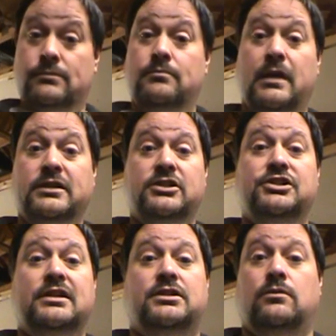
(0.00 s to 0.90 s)
Make a
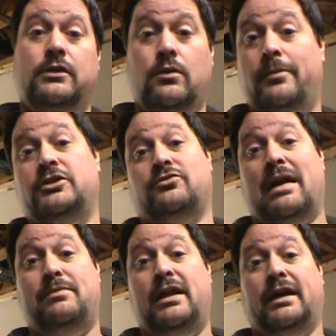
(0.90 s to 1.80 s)
suggestion, what you want me to
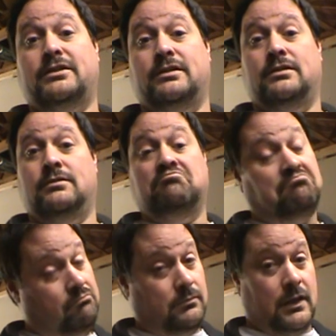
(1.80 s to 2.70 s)
scrap next.
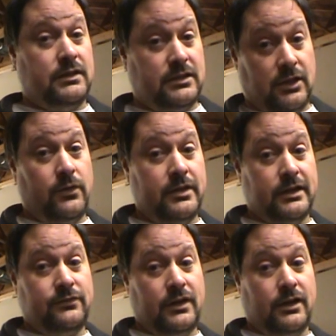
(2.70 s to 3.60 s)
And see you on the
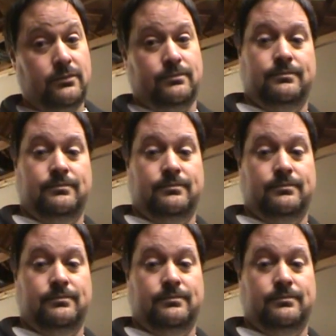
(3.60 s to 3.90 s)
next video.